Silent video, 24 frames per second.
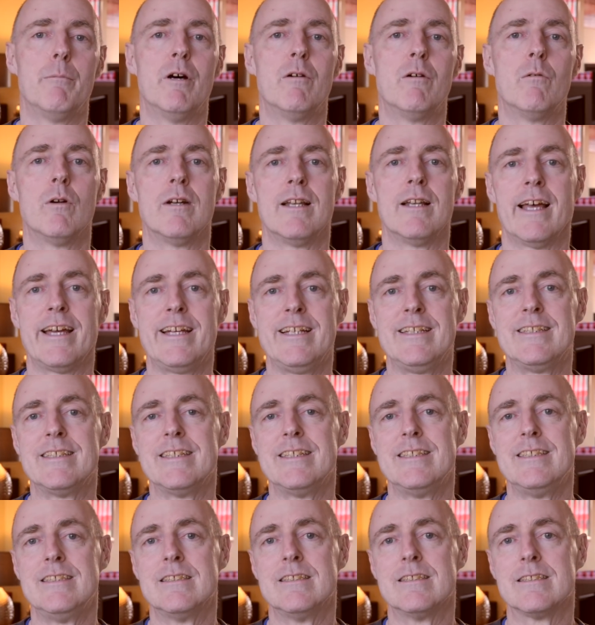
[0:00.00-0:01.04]
but
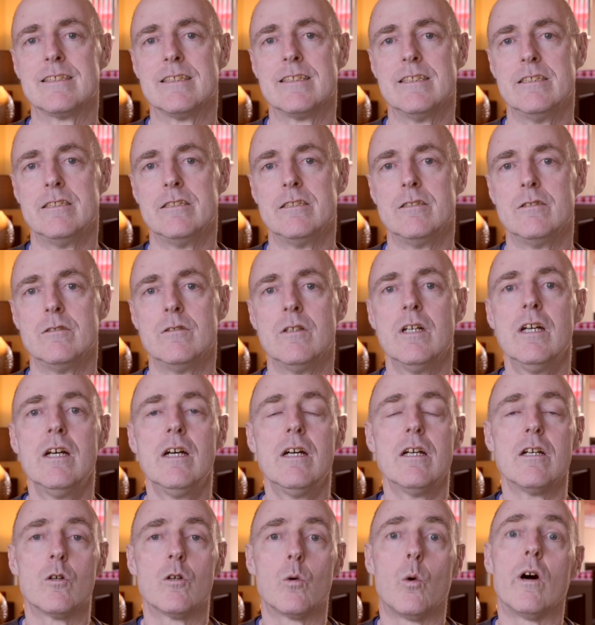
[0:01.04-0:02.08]
relating to
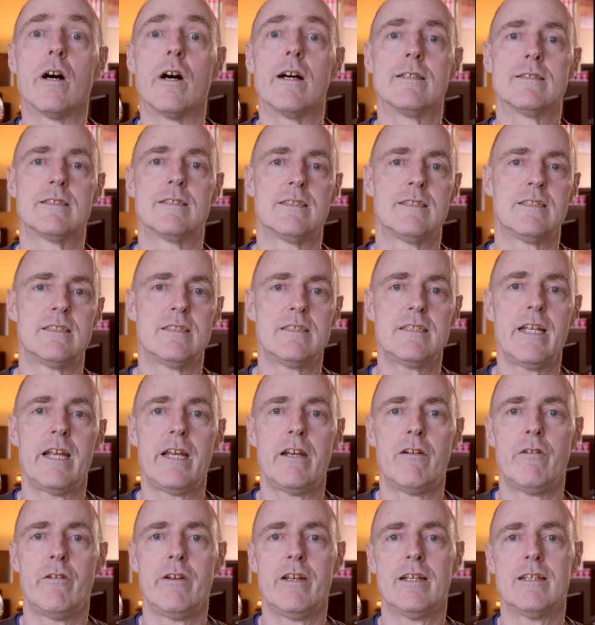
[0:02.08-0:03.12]
quite a
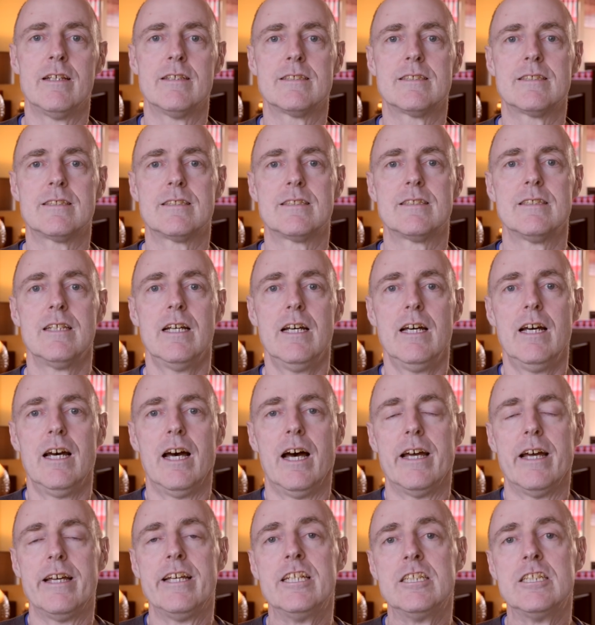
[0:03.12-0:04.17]
serious
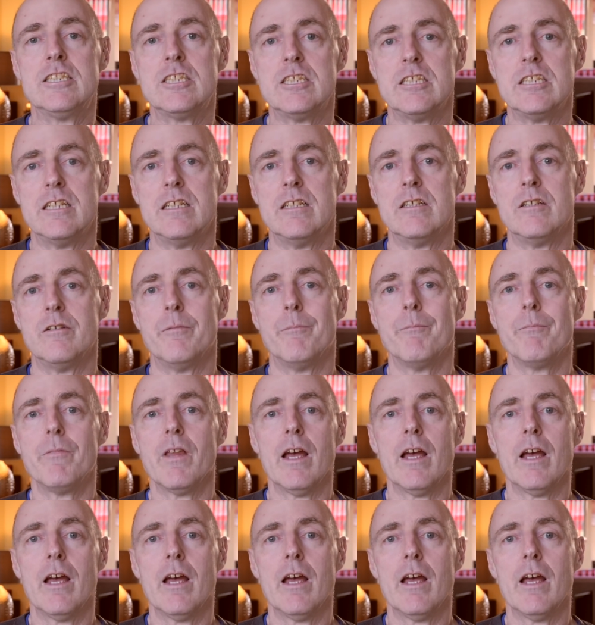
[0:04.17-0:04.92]
issue